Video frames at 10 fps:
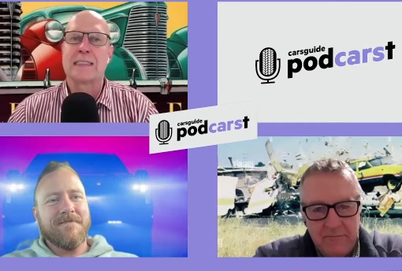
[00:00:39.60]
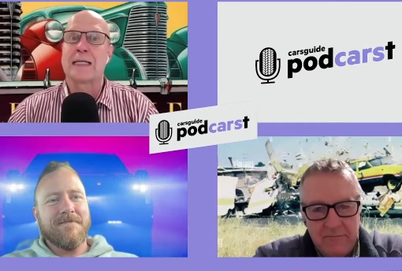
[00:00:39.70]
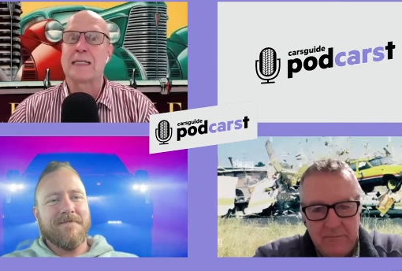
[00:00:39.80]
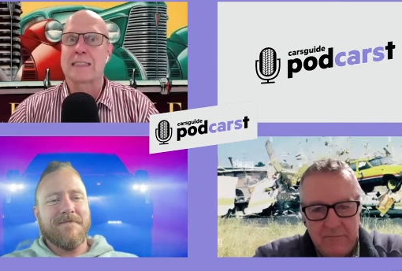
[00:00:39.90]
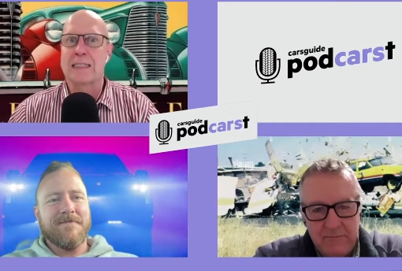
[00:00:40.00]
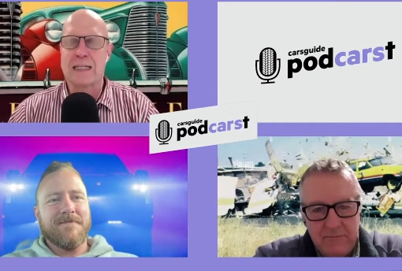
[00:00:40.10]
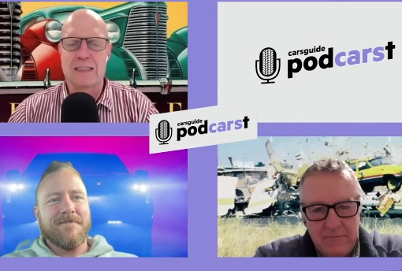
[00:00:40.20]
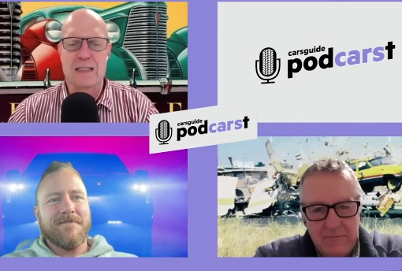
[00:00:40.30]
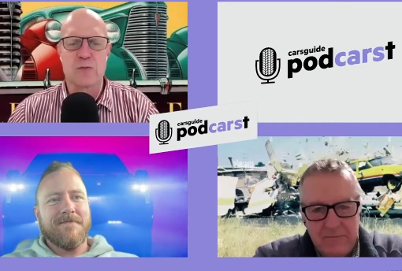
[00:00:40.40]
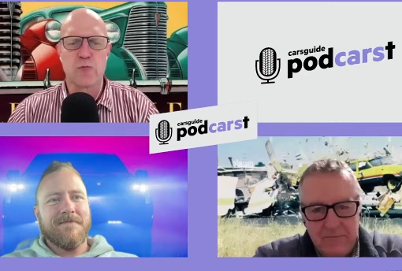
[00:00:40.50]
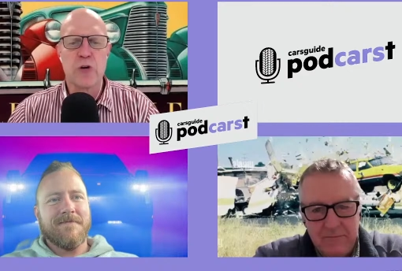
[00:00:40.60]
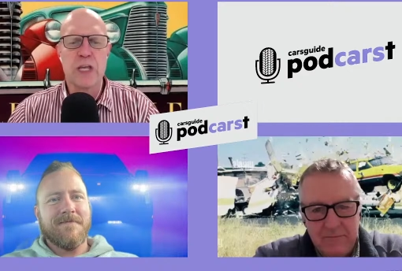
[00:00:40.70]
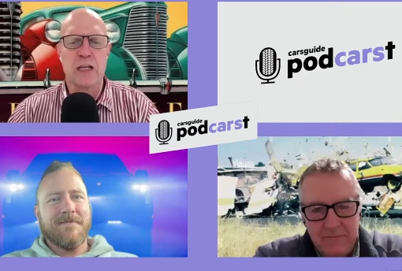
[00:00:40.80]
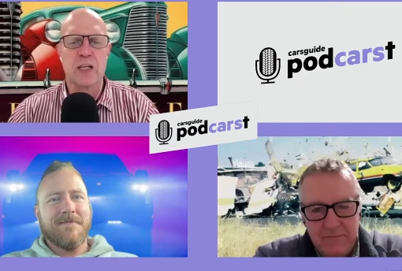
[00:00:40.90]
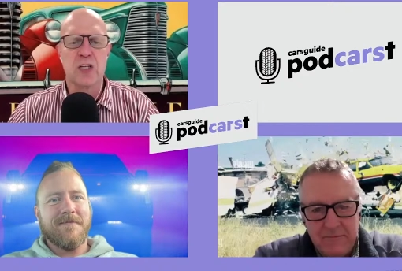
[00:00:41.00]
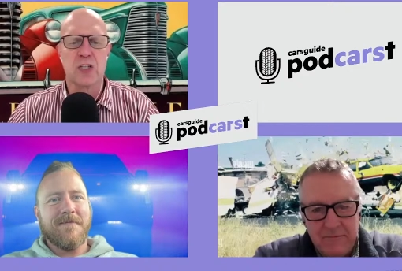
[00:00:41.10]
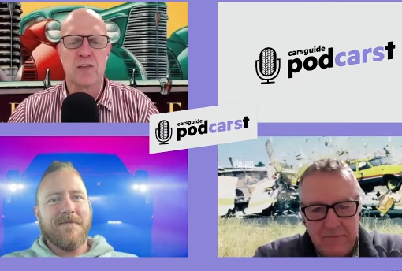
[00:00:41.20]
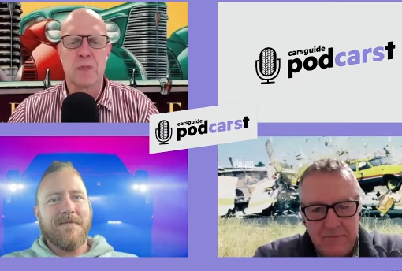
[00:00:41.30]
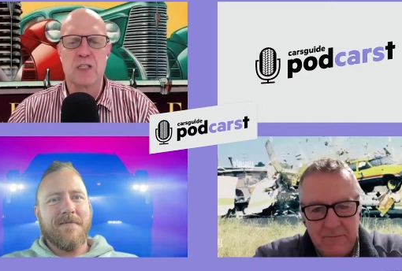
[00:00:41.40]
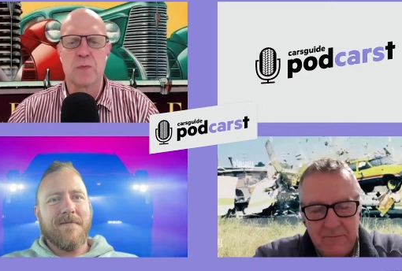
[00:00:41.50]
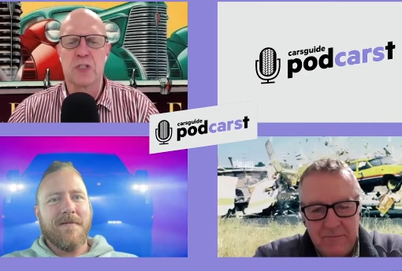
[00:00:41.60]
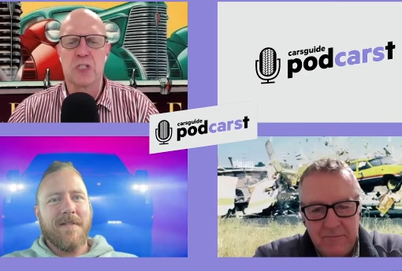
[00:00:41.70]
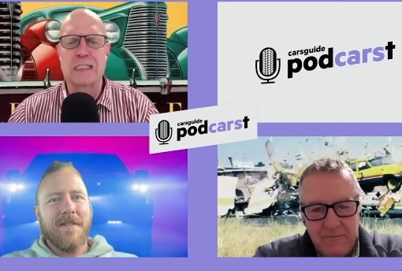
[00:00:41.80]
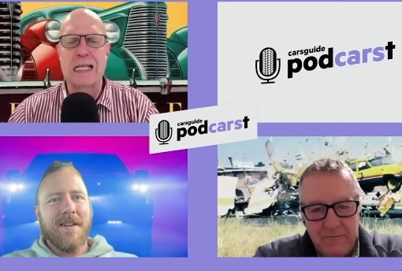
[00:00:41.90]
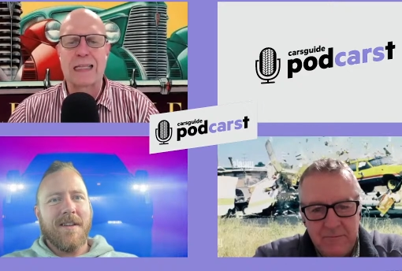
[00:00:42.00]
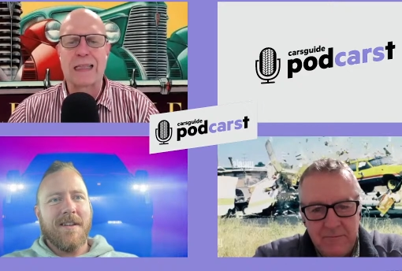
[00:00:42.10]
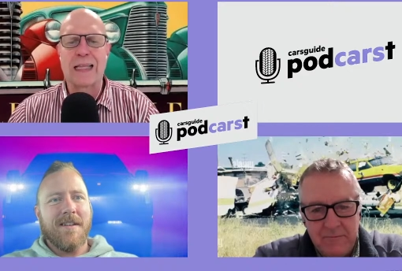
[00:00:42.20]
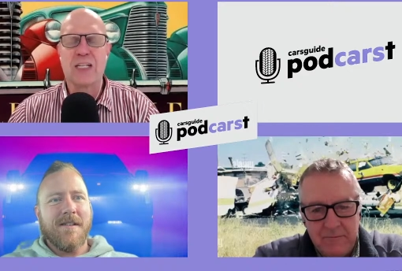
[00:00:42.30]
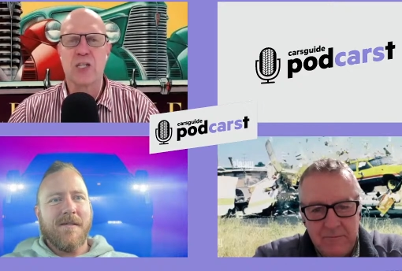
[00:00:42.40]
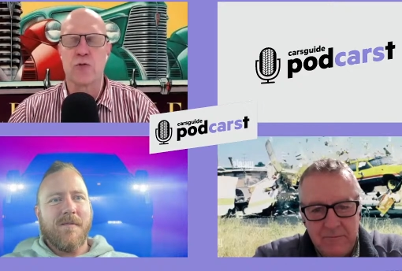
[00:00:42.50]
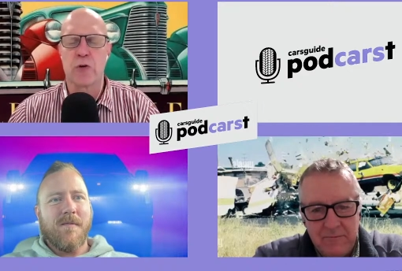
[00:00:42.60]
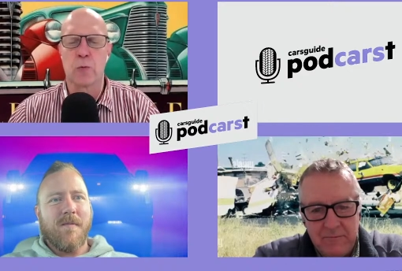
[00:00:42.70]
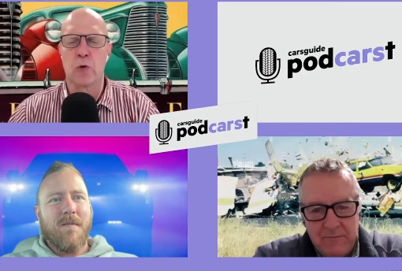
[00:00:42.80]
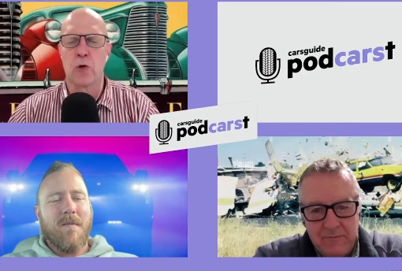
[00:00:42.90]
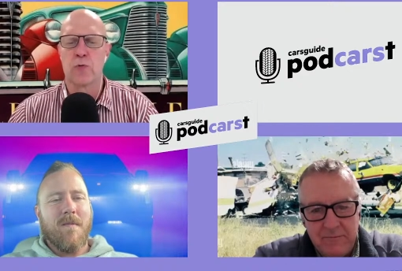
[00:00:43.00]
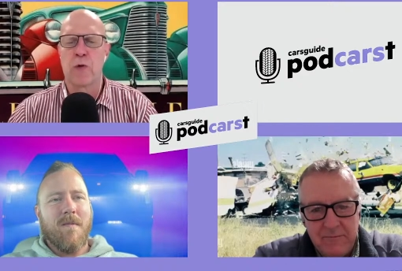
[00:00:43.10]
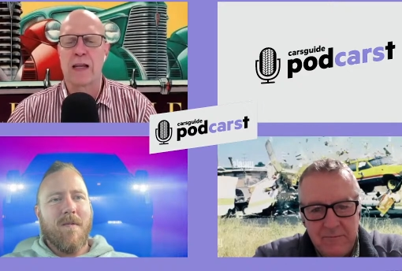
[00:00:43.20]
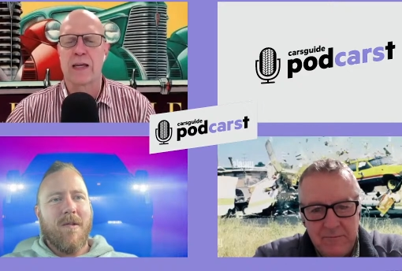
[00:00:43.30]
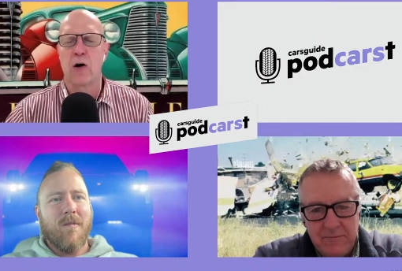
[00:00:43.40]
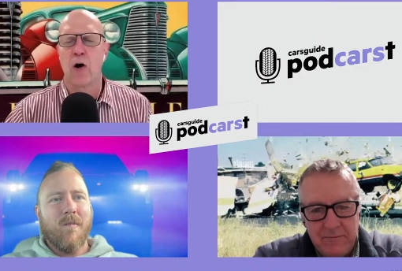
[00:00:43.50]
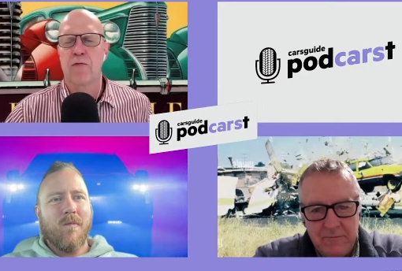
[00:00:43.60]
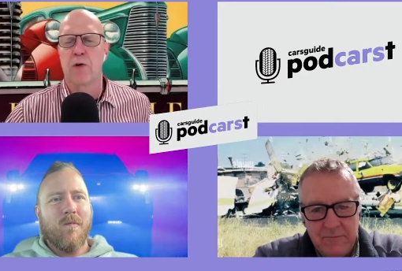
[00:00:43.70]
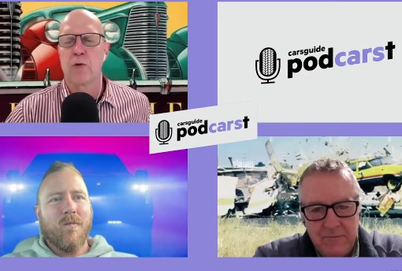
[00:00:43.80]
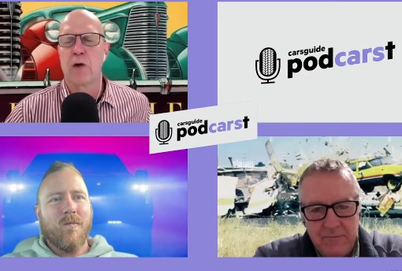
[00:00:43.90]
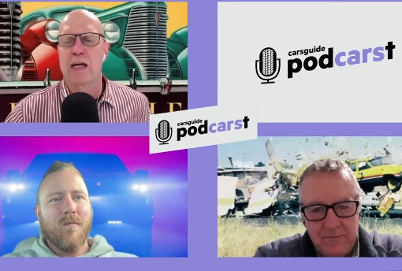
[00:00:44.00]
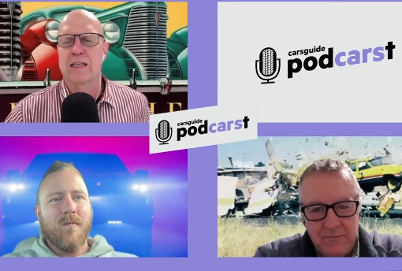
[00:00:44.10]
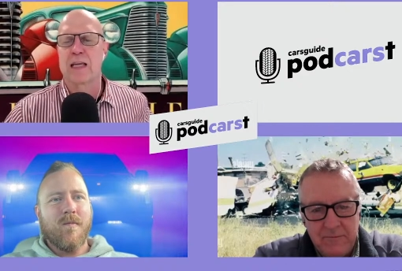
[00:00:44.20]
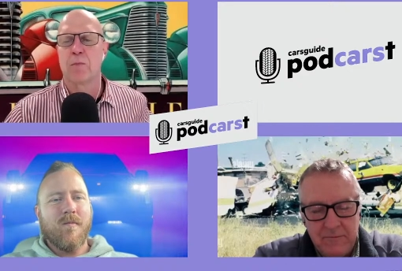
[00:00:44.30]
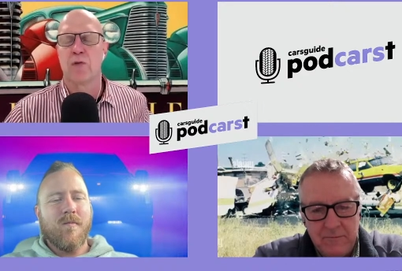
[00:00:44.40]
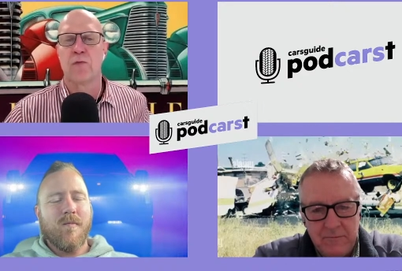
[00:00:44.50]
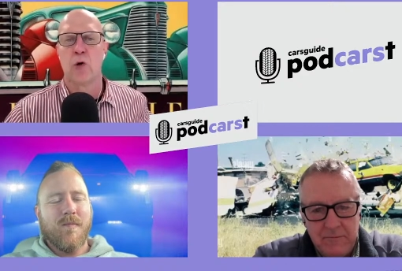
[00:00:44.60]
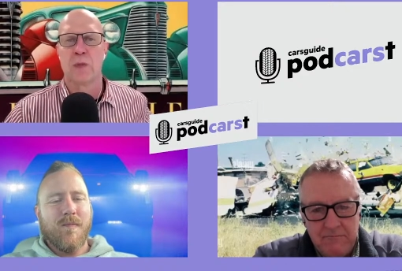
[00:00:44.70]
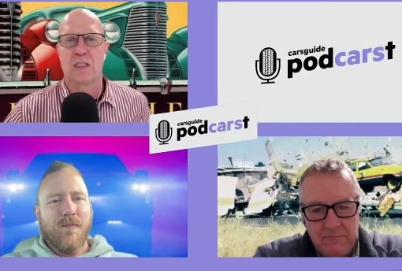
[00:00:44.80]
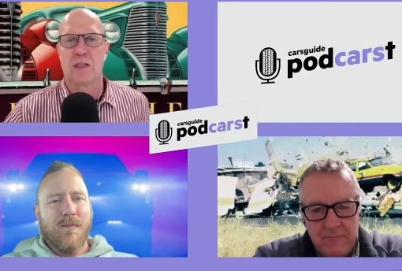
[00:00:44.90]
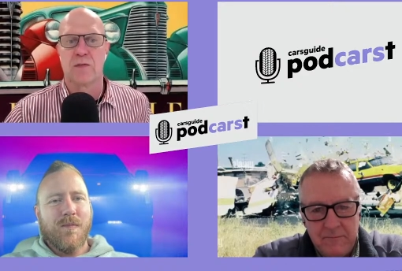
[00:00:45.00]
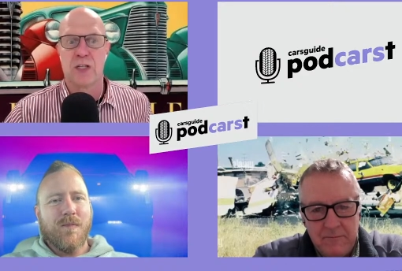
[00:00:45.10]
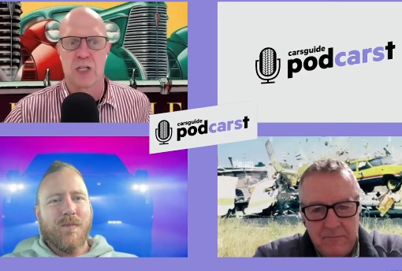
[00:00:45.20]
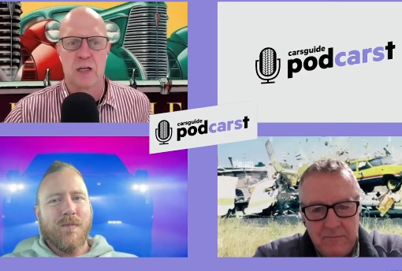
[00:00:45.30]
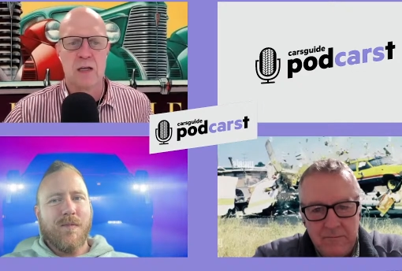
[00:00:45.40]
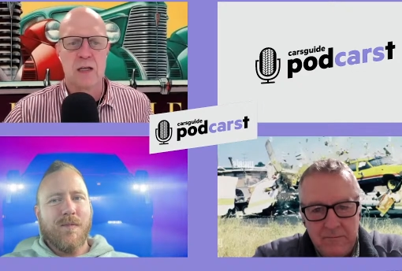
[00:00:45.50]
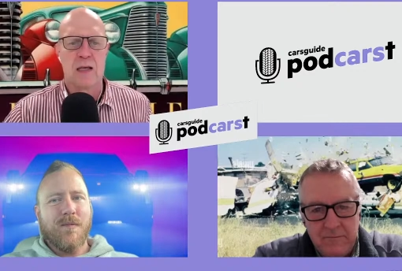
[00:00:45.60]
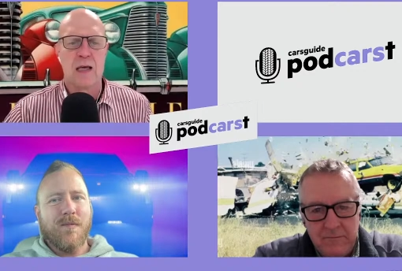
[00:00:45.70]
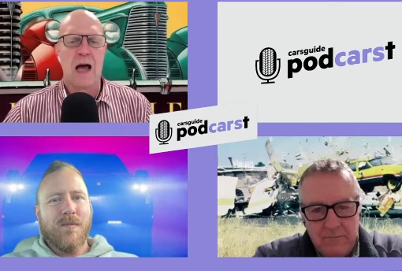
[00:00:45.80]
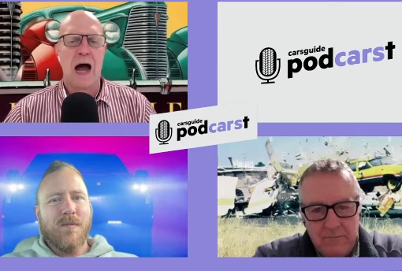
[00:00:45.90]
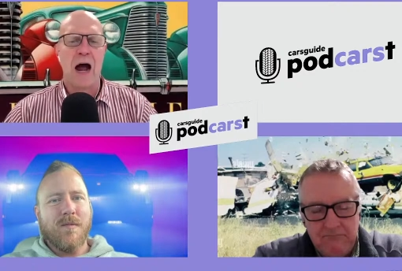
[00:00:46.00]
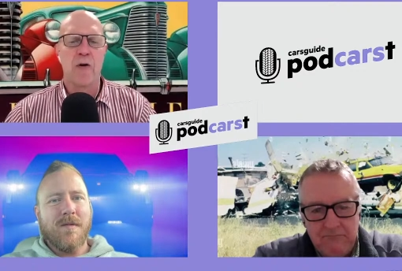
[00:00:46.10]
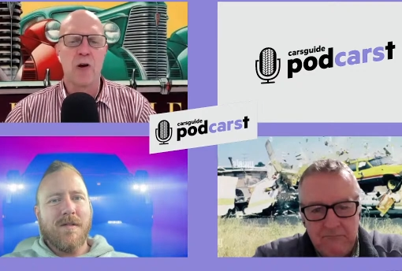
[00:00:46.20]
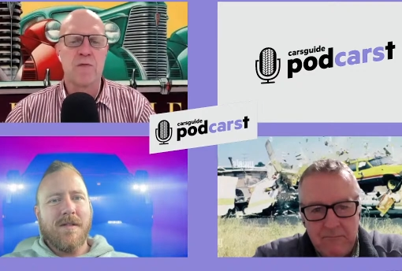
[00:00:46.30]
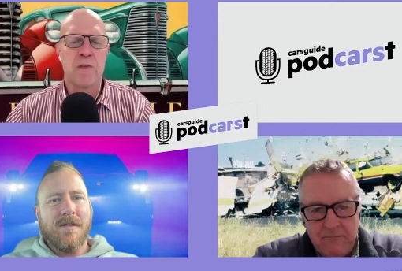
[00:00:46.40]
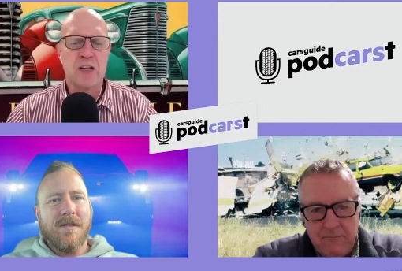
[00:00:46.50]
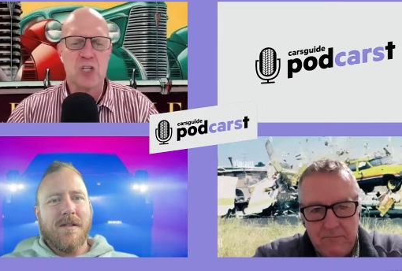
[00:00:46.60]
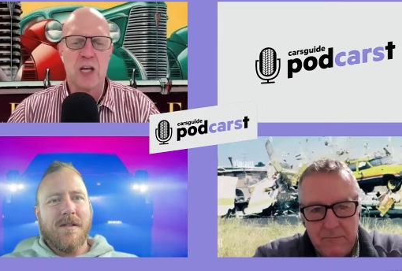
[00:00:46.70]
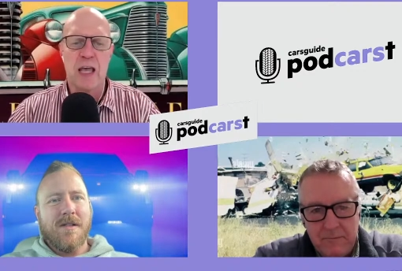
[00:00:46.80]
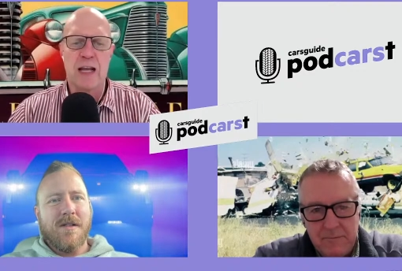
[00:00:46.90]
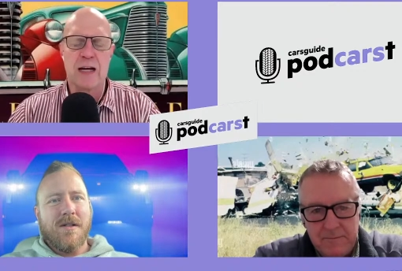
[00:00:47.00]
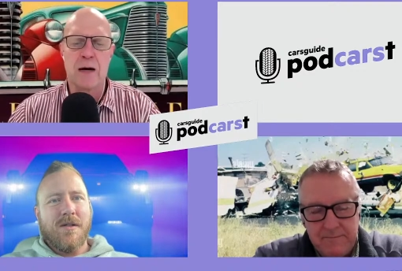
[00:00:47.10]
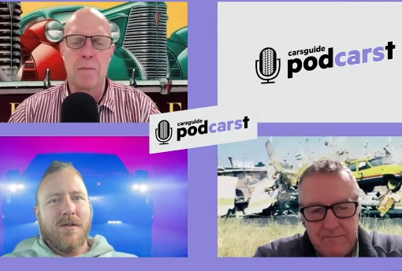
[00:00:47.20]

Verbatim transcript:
Speaker 1: to discuss this reignition of Mitsubishi's legendary World Rally off road racing and performance division are adventure editor